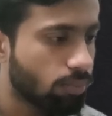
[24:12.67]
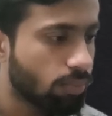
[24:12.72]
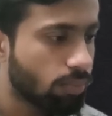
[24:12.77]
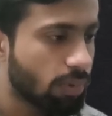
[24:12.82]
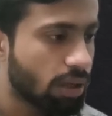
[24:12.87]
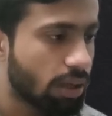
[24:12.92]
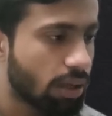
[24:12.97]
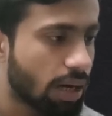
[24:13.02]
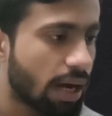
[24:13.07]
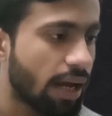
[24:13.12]

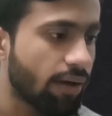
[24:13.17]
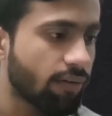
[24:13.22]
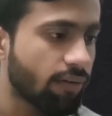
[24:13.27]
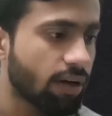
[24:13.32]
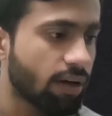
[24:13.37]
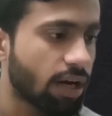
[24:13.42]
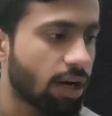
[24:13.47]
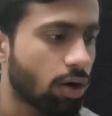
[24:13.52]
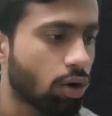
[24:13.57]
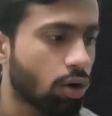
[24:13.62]
I
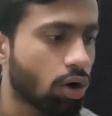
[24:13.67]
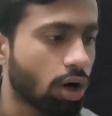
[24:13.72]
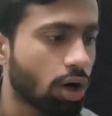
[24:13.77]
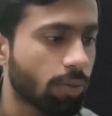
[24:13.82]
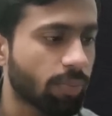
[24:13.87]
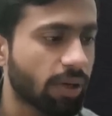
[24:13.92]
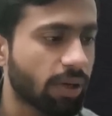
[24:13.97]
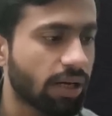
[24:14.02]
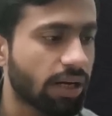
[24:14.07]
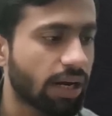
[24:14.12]
have got
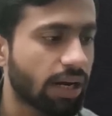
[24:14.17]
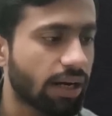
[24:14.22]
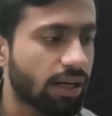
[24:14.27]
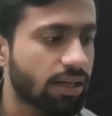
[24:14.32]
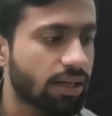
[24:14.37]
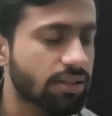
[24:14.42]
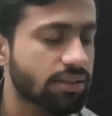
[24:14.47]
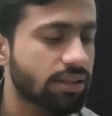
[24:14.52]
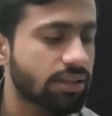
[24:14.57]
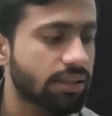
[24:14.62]
my right
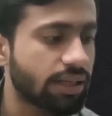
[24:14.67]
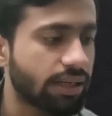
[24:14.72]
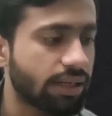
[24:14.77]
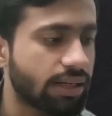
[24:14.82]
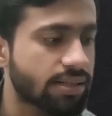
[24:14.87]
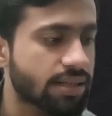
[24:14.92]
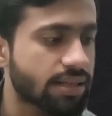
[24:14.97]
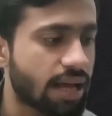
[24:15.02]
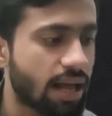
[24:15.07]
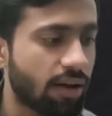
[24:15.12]
answer, that
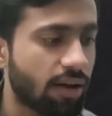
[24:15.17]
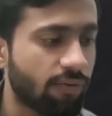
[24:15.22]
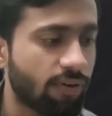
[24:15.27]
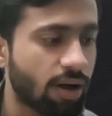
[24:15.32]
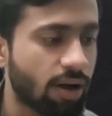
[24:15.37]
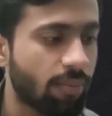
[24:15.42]
is alpha,